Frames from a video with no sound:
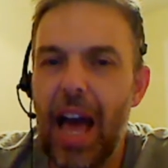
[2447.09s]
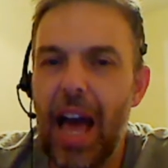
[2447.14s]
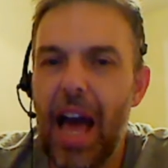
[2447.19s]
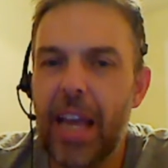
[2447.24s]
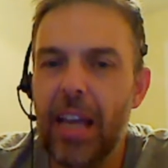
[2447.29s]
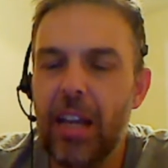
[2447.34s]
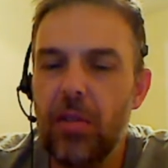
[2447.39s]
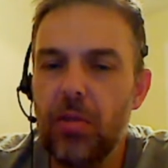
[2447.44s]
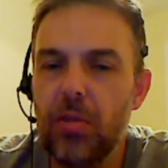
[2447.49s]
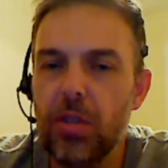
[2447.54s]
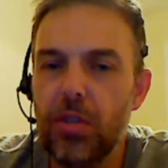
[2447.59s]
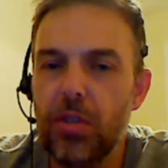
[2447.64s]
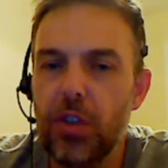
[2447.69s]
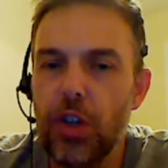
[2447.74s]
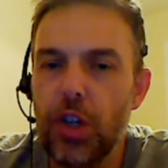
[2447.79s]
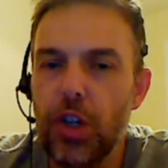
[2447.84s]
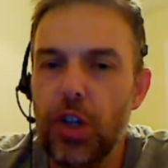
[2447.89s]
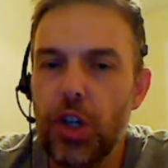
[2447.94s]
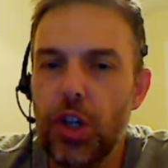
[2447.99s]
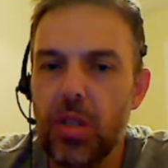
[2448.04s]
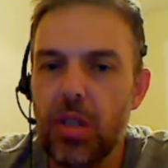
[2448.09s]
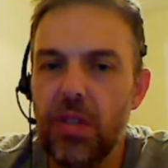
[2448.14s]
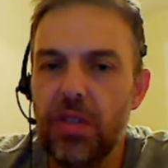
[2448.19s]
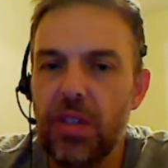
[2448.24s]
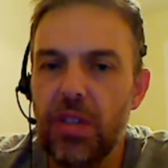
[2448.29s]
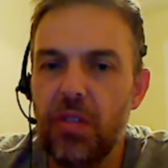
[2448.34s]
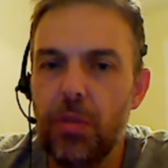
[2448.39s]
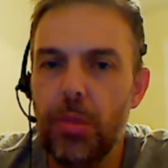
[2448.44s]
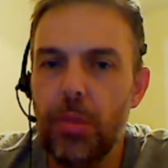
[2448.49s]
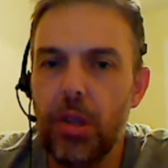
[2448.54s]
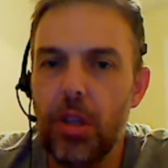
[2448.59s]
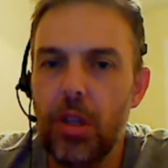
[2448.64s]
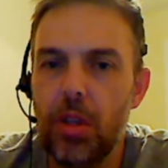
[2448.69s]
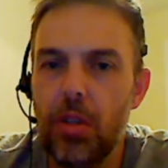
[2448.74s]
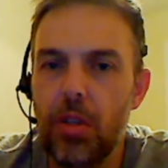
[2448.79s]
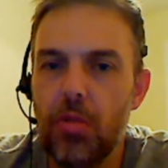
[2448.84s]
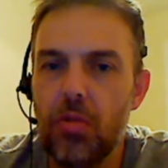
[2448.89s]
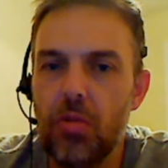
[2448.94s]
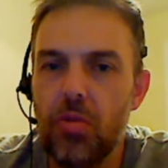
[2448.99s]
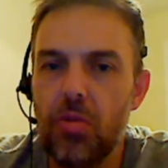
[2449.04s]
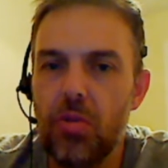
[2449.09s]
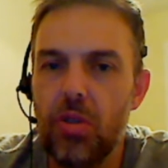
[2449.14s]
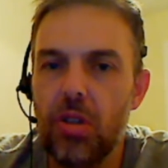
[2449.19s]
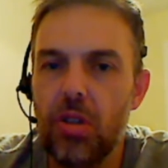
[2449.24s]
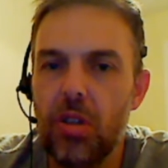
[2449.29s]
angles of shots that have never been used.